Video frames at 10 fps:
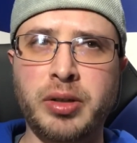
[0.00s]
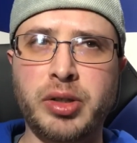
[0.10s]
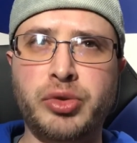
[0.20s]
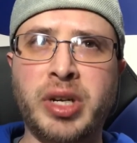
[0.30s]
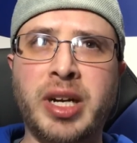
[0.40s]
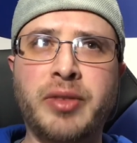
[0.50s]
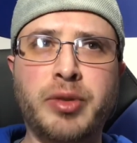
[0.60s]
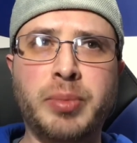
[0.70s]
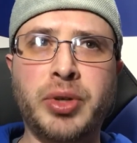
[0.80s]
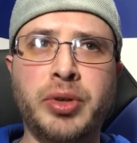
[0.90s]
drive
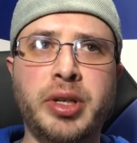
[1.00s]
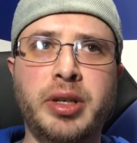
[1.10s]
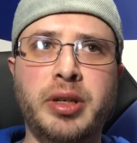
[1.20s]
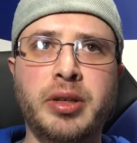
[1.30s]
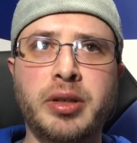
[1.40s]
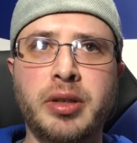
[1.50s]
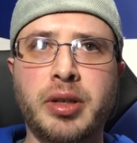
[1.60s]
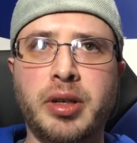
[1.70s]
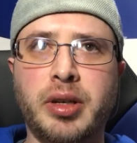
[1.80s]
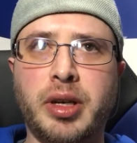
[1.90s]
ability
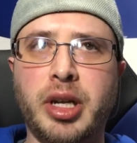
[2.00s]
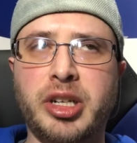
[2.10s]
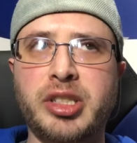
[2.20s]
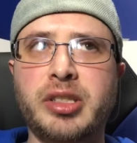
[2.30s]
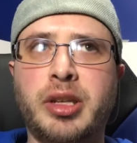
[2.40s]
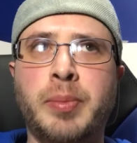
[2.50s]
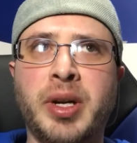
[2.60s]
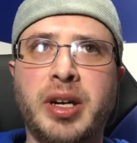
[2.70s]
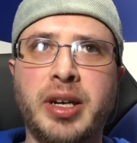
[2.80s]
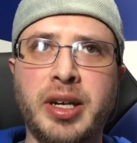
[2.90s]
conditions
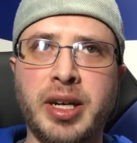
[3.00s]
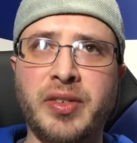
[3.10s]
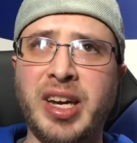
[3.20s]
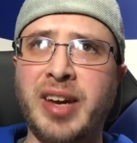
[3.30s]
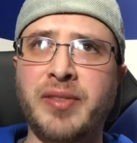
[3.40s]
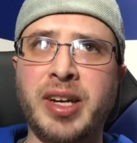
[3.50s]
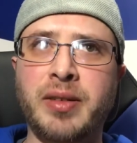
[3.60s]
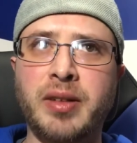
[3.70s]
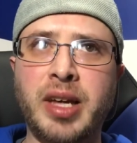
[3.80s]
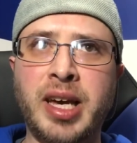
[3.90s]
compared. I have
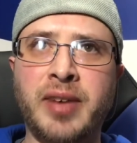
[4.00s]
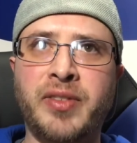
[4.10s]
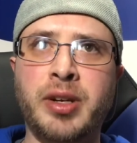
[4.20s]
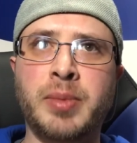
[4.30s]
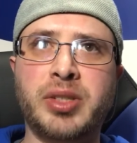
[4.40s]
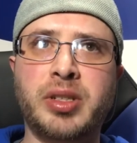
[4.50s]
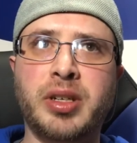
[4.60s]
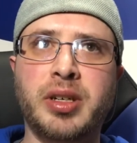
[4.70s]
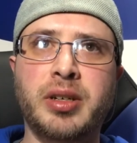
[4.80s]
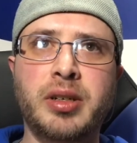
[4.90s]
not had very much
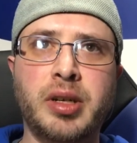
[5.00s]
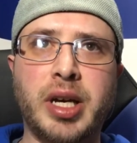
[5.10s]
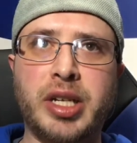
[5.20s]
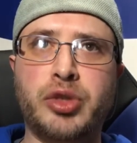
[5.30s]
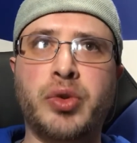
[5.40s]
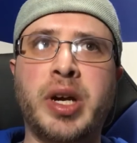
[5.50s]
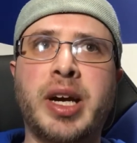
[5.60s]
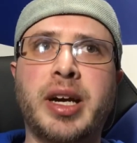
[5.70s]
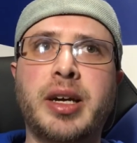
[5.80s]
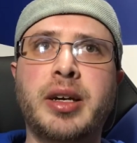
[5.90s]
a
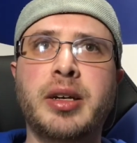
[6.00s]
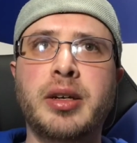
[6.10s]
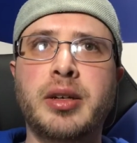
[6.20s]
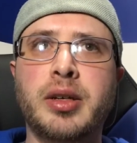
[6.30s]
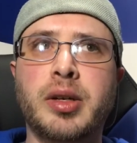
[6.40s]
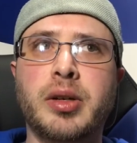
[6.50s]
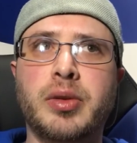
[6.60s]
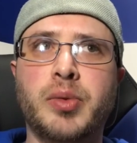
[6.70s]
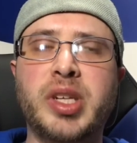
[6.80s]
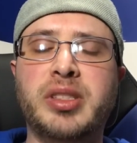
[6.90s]
track
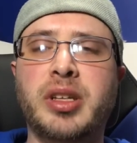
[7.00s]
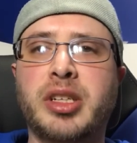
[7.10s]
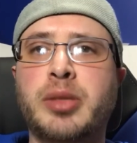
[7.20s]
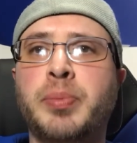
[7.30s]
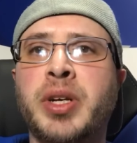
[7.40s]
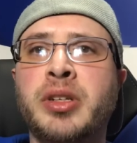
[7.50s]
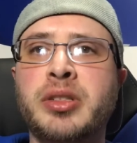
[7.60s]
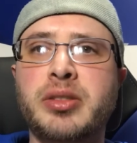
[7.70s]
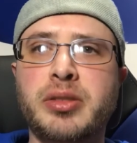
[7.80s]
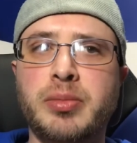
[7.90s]
racing
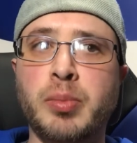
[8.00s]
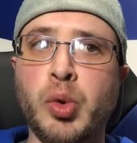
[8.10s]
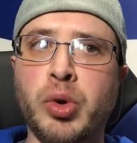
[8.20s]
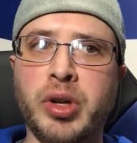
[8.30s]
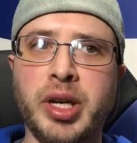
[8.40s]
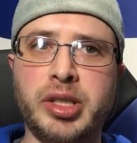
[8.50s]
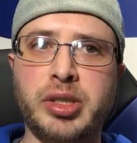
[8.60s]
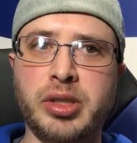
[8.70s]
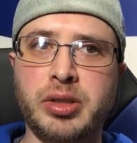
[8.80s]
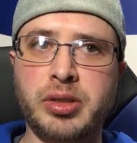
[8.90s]
experience. More like
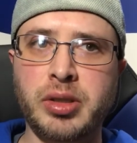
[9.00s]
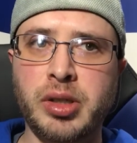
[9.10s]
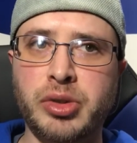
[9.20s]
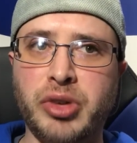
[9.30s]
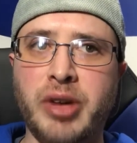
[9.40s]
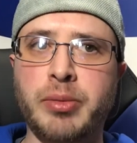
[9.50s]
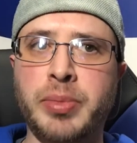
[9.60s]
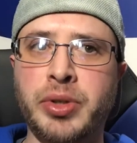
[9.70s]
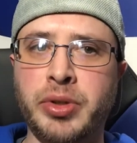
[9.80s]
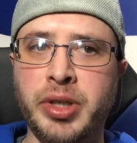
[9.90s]
just
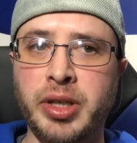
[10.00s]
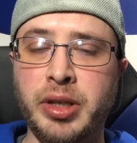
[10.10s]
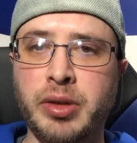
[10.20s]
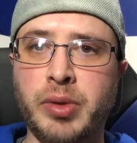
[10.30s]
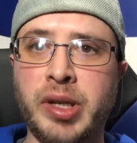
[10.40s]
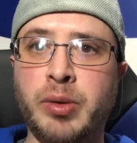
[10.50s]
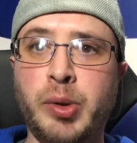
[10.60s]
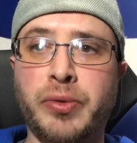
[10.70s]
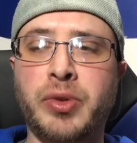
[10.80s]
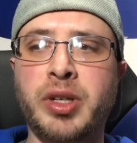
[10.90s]
drivability around
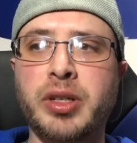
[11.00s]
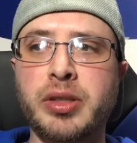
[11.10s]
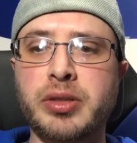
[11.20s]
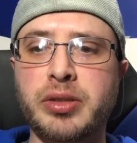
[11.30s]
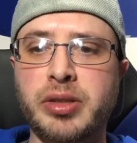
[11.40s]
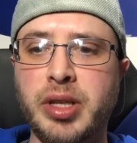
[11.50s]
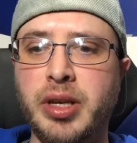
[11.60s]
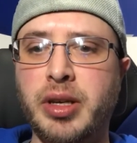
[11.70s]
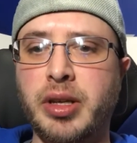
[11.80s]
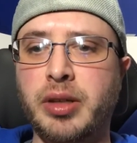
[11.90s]
with friends
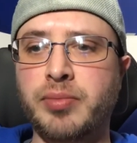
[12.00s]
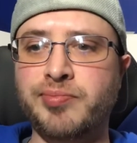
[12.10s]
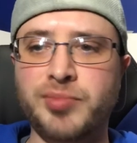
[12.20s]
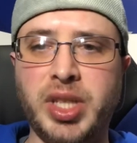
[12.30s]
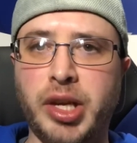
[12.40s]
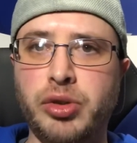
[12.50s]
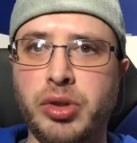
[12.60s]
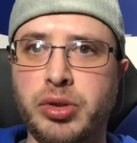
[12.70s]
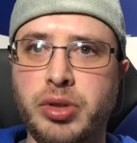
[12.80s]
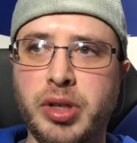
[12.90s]
and take it
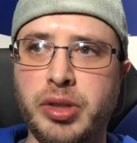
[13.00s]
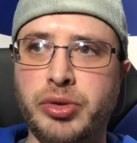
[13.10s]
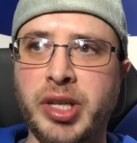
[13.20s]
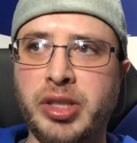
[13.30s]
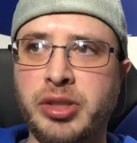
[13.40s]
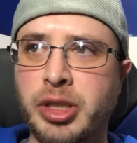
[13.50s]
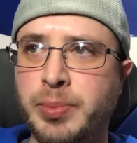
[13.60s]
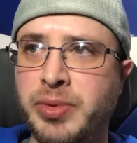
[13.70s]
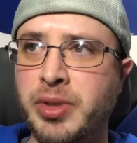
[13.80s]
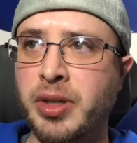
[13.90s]
to a drag
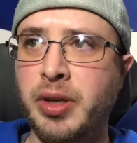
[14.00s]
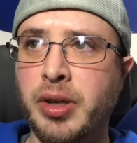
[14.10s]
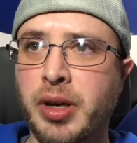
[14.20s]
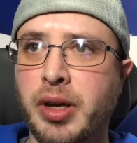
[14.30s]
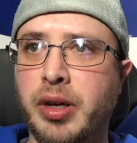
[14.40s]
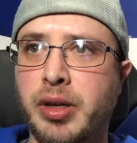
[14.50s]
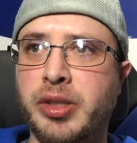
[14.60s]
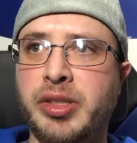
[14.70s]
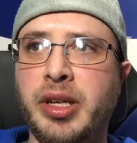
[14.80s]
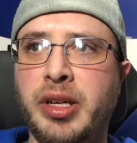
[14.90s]
strips. I
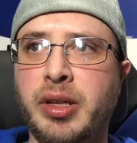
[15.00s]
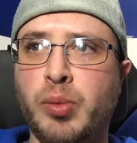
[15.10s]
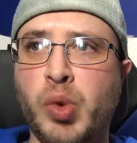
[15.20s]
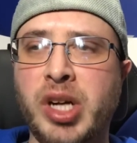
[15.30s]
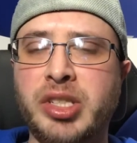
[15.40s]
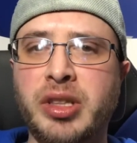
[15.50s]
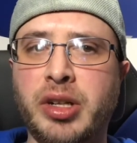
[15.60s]
understand watching